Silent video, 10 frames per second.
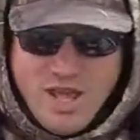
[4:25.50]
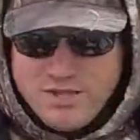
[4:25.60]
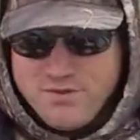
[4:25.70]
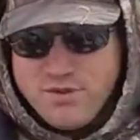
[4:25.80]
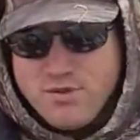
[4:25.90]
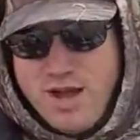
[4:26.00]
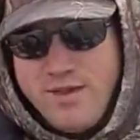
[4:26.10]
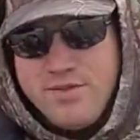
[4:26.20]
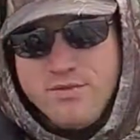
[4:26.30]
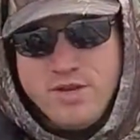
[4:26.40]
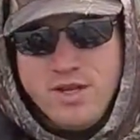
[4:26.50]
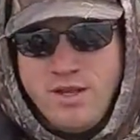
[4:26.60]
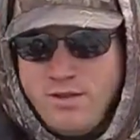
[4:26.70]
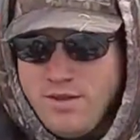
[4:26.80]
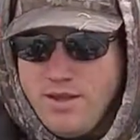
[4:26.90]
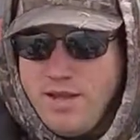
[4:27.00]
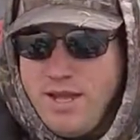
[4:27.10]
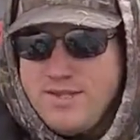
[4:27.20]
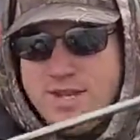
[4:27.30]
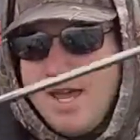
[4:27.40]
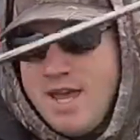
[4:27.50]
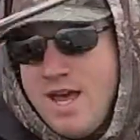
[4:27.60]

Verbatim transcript: as for the rod and the reel, it's a.